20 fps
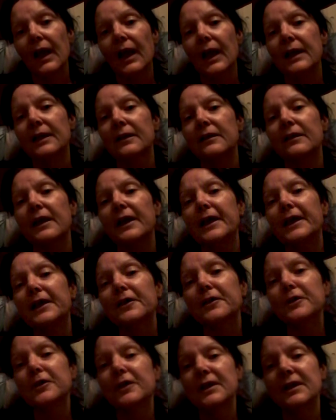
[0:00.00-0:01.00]
And
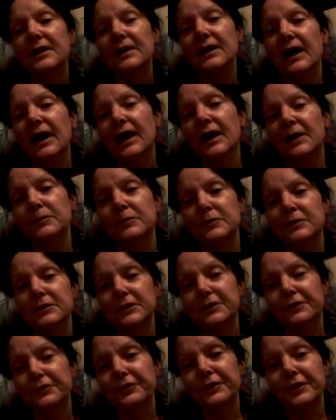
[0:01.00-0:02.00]
now I
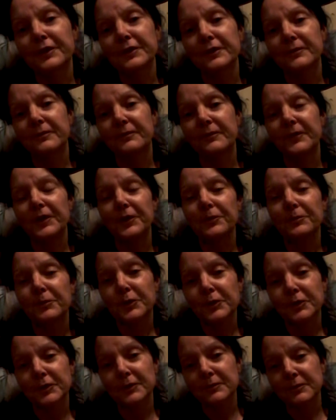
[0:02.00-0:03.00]
want to share a few
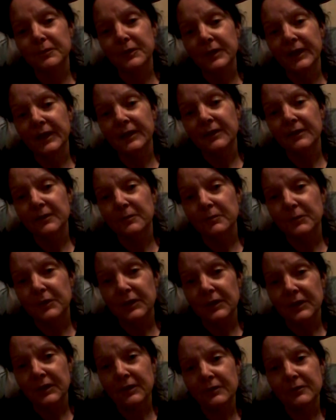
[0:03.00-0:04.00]
more random
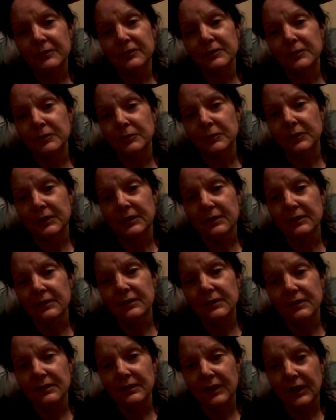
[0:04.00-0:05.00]
thoughts
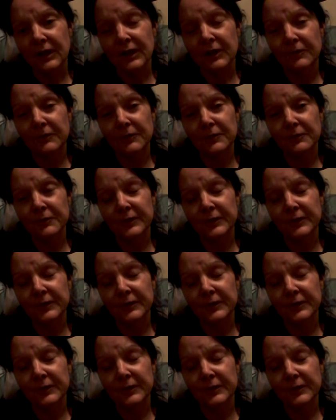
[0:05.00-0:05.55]
with all the